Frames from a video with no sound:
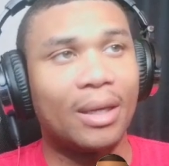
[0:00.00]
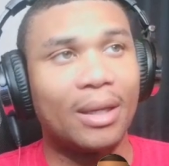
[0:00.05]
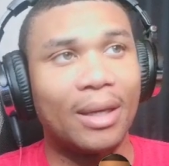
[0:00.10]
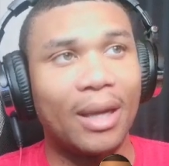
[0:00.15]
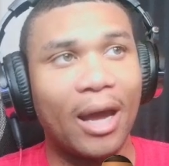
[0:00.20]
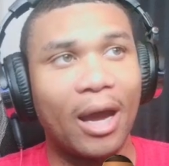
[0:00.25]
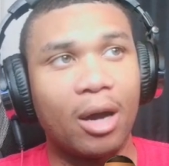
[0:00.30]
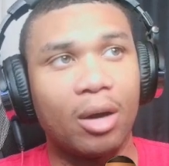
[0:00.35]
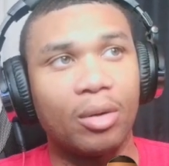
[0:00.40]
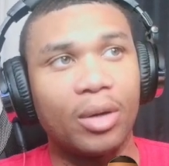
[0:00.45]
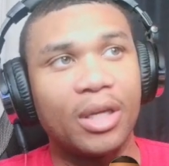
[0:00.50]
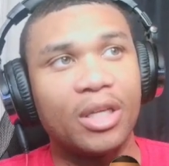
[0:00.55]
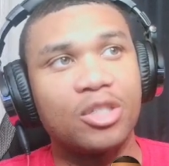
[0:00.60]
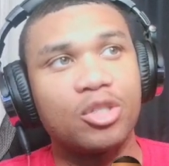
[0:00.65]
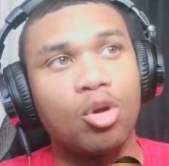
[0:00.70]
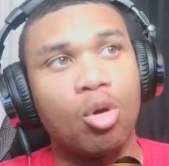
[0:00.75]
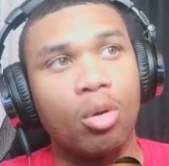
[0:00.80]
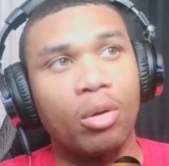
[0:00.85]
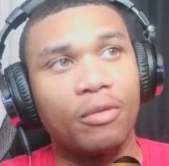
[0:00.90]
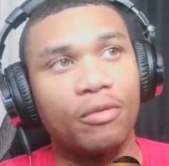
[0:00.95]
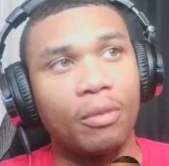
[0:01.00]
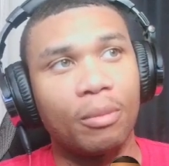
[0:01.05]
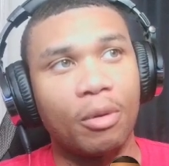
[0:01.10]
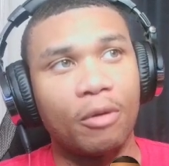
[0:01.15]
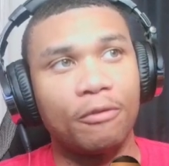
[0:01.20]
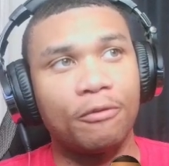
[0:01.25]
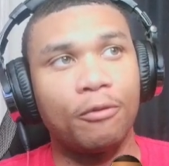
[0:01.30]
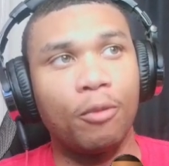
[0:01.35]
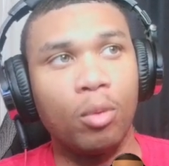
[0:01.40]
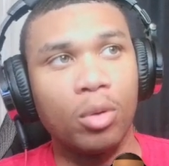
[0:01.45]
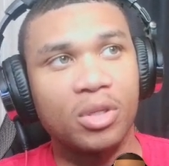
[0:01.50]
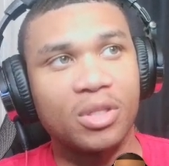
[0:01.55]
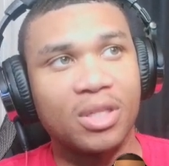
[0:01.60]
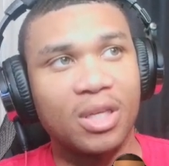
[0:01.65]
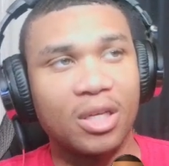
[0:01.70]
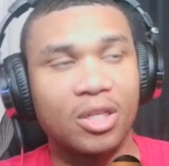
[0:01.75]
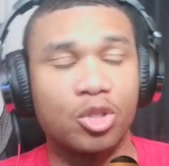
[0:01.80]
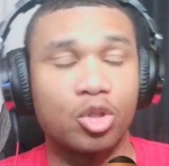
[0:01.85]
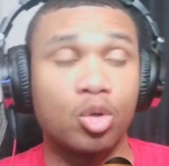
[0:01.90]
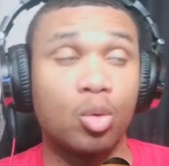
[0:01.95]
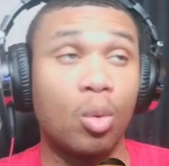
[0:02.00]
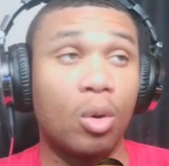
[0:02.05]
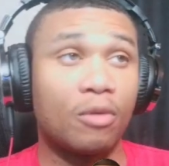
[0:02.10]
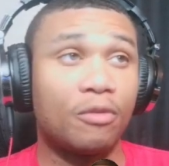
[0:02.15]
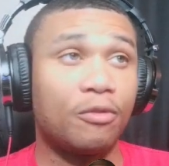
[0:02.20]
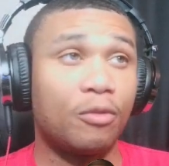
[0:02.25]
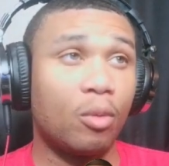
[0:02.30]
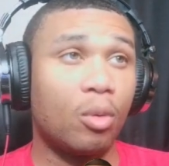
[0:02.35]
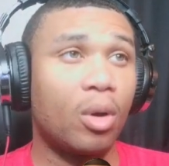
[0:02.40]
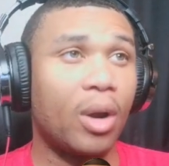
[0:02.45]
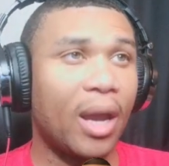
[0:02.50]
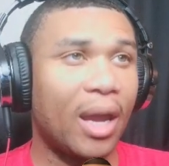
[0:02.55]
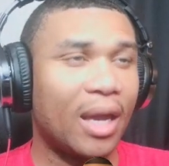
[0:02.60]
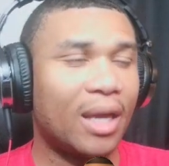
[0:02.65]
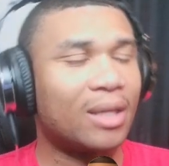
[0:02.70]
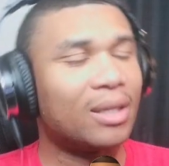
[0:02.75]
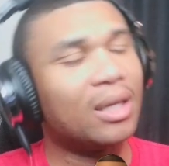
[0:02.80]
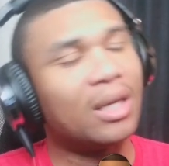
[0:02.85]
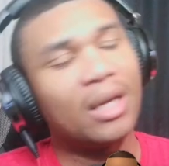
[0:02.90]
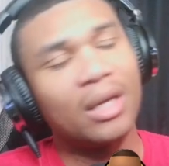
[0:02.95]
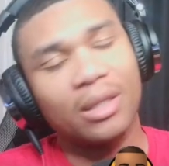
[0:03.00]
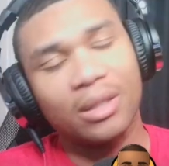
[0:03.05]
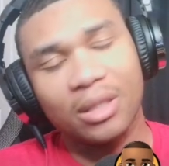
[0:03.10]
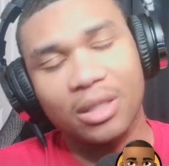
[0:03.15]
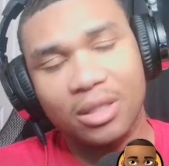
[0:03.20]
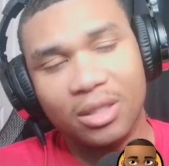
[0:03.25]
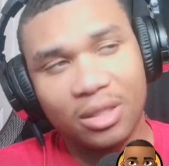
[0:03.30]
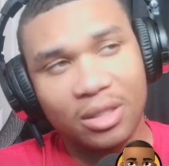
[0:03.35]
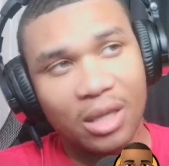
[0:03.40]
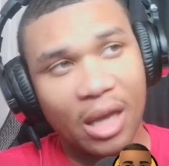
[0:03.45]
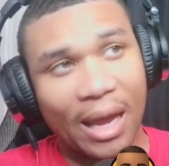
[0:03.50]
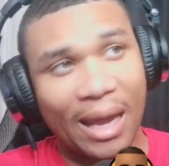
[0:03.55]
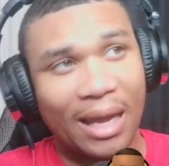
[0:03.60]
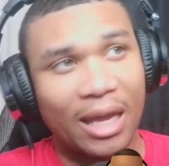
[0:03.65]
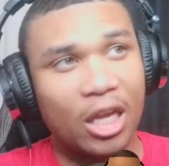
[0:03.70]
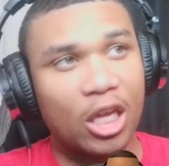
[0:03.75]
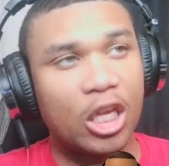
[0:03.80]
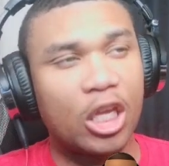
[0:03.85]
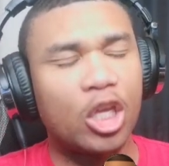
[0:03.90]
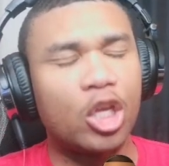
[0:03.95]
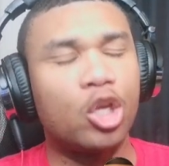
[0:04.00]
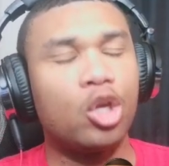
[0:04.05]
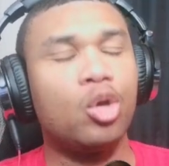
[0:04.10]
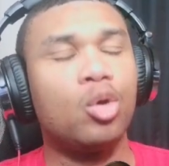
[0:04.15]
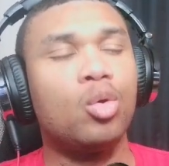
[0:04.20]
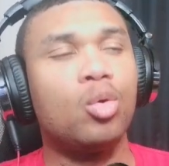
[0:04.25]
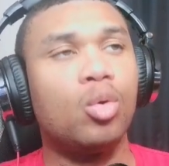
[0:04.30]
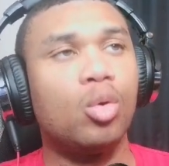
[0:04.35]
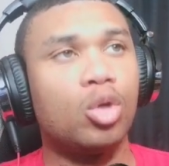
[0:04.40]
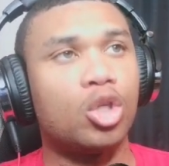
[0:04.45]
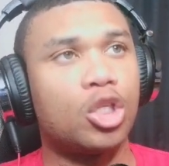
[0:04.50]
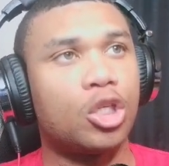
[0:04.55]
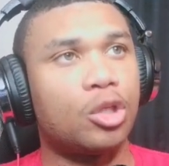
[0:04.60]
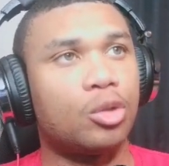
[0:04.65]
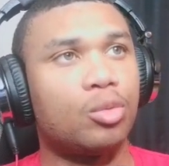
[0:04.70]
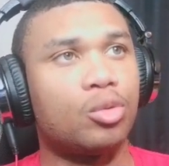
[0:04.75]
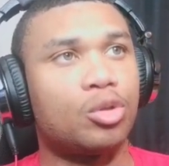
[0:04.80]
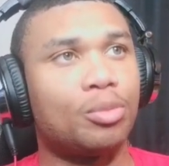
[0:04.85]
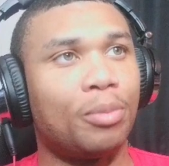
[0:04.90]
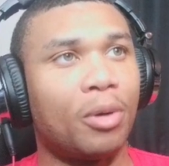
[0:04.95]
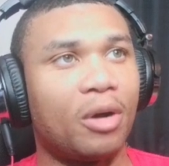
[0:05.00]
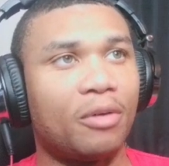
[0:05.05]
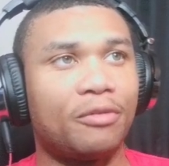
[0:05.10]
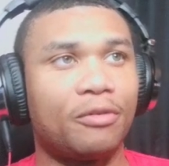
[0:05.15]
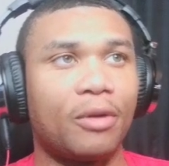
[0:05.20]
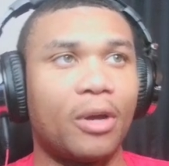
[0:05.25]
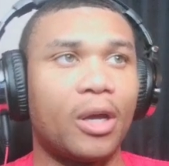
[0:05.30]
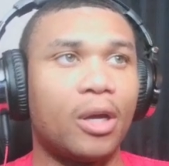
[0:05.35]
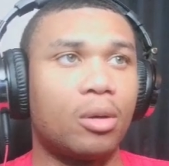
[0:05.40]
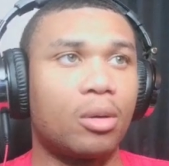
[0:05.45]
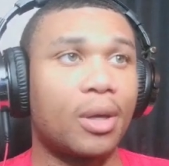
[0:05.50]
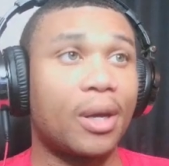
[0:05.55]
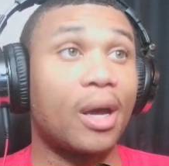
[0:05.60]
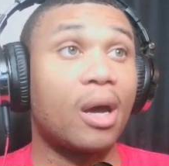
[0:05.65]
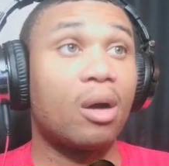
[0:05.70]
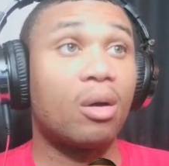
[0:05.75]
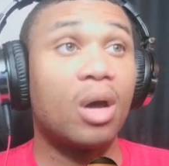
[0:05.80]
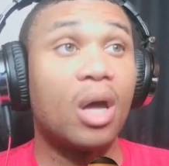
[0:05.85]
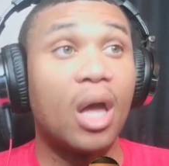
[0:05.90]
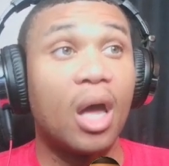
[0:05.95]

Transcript: Now he's going from a 4/6 to a 4/8. This is a huge buff for Hell Cow.